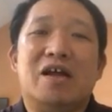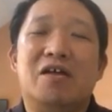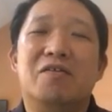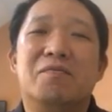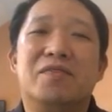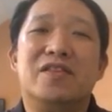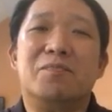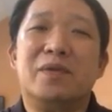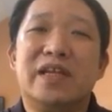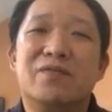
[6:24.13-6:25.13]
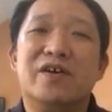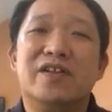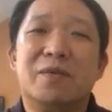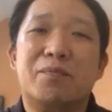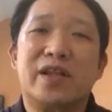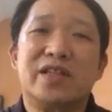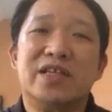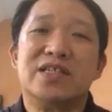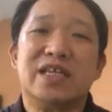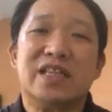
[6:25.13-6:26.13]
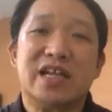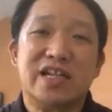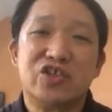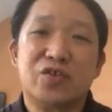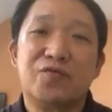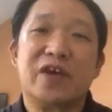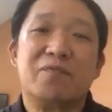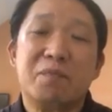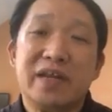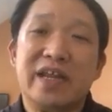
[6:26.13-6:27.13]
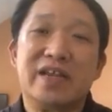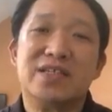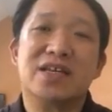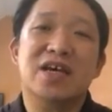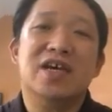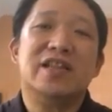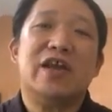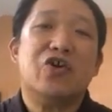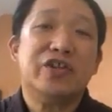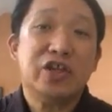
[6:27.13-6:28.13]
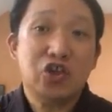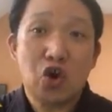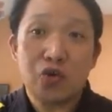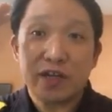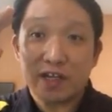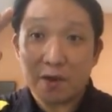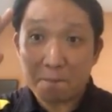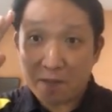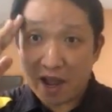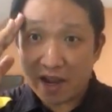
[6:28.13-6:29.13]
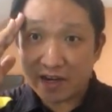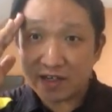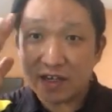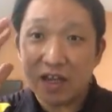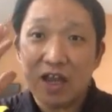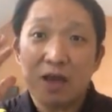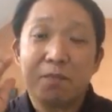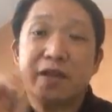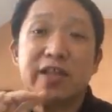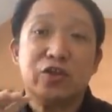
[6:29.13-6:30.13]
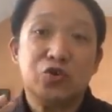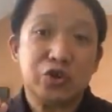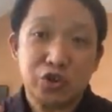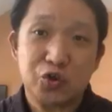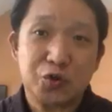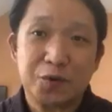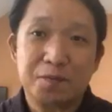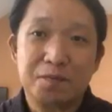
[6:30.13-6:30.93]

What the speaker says: The believer that practice intellectual faith, meaning they only know in their mind, but they do not do.